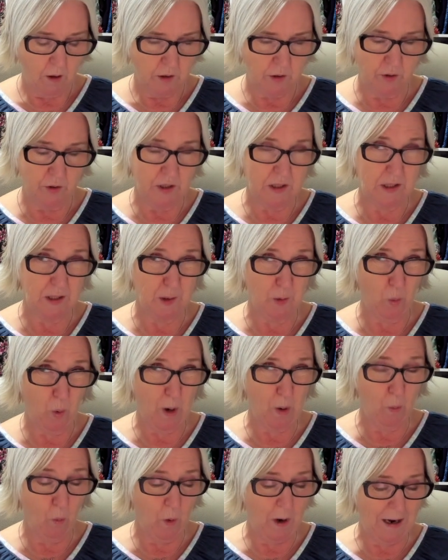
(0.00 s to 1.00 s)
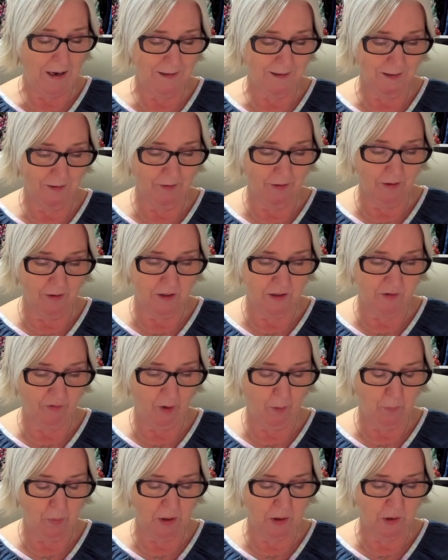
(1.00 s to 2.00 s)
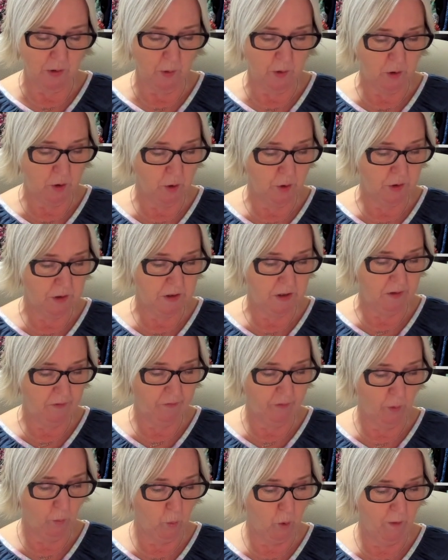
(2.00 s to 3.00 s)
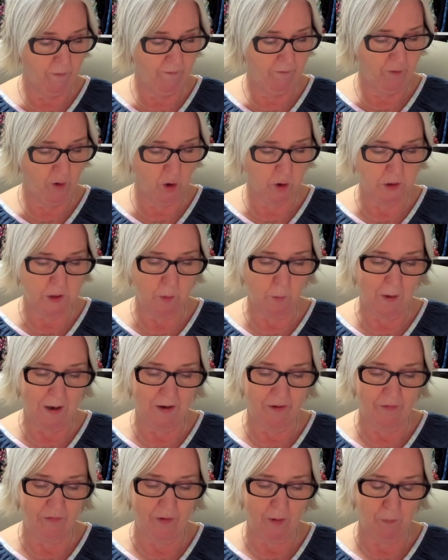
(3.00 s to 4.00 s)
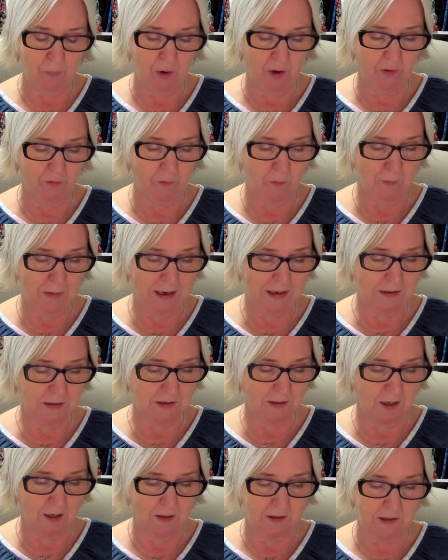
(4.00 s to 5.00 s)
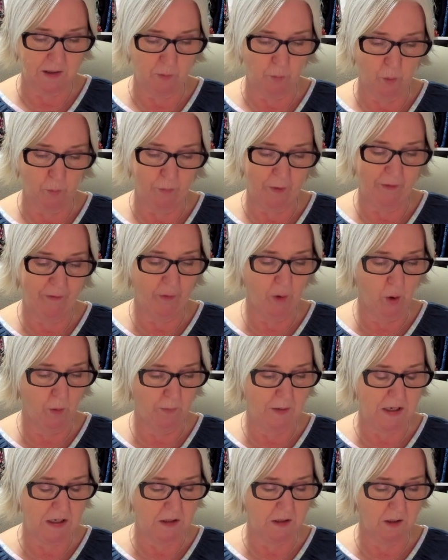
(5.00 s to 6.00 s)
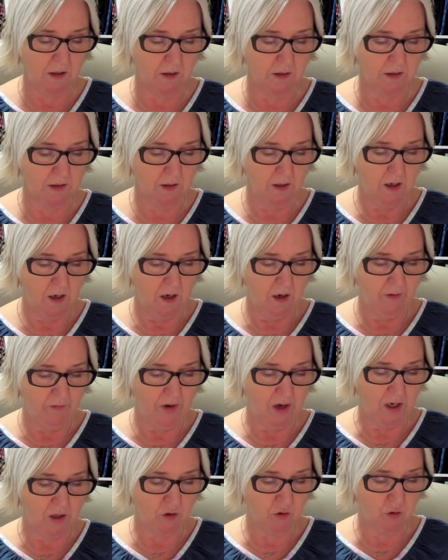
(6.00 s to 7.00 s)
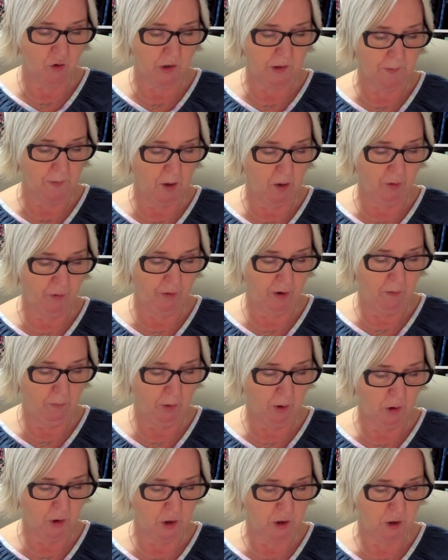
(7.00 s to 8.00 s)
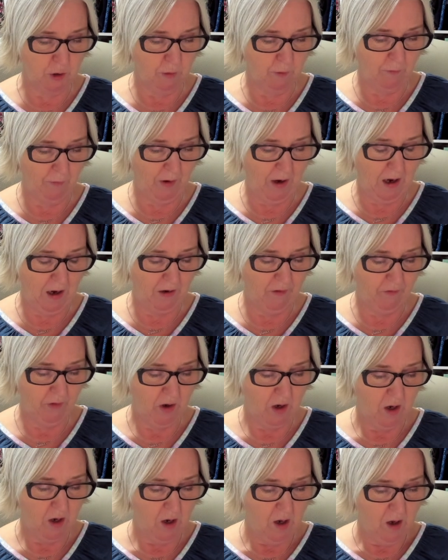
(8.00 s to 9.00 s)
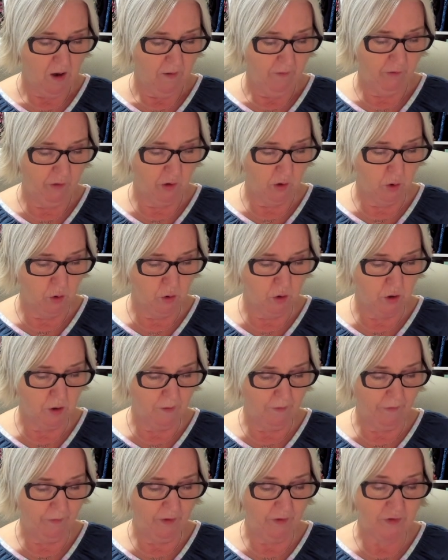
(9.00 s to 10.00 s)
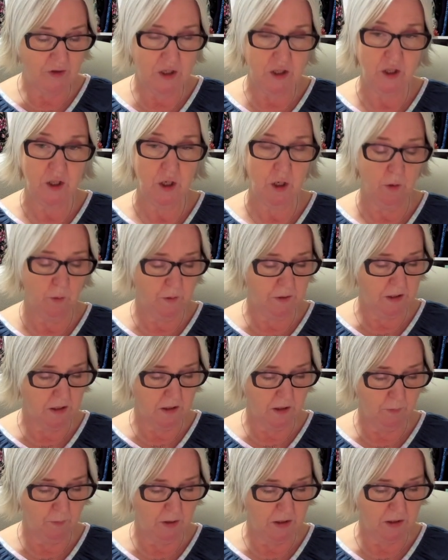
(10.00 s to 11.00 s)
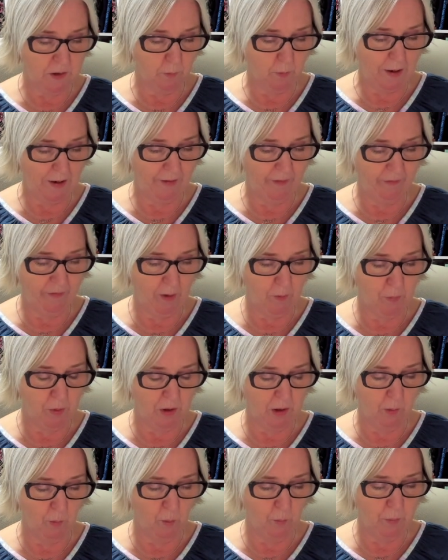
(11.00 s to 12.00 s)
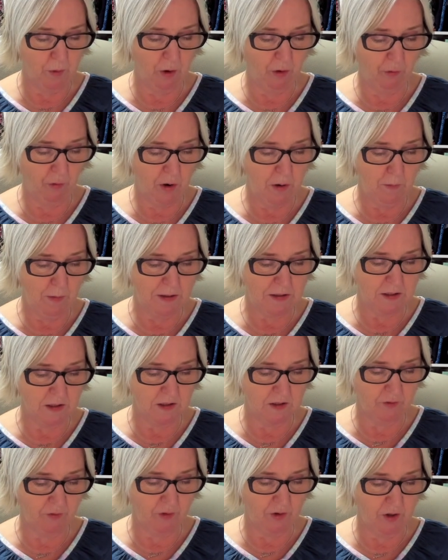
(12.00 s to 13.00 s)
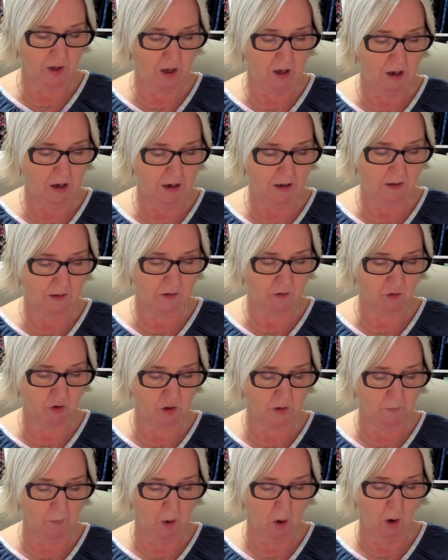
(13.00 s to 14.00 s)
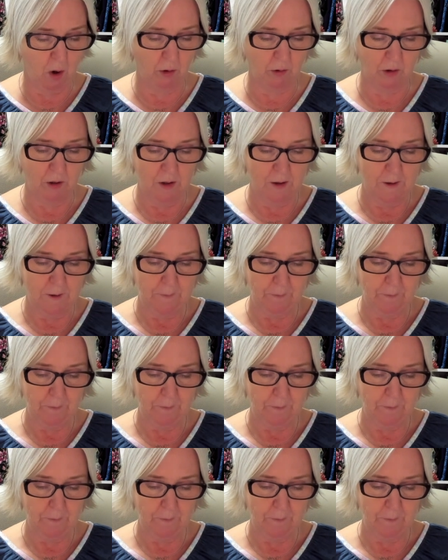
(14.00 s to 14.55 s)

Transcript: so this is quite wide, I think, this fabric. So it does say for a 140 wide fabric for my size, it would be 4 meters, for extra small 3.25. For a 152 centimeter wide fabric, it would be 3 meters for the extra small,